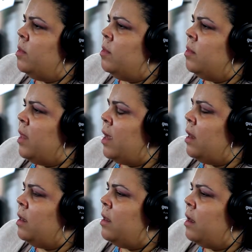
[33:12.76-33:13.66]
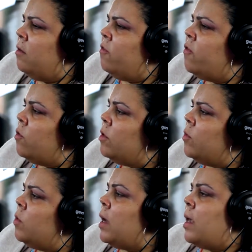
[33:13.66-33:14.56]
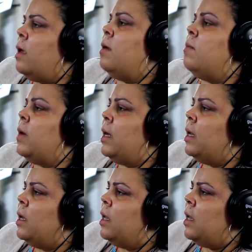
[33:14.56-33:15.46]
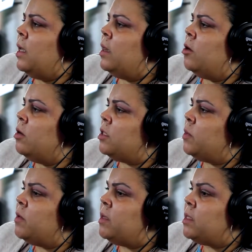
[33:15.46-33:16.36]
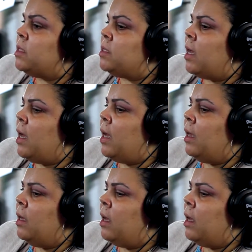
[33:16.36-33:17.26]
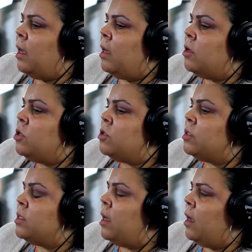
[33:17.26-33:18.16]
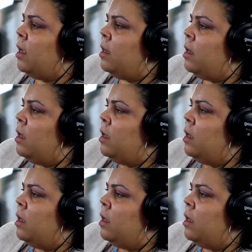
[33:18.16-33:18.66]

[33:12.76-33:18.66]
that inform who I am, right? Like their experiences, I understand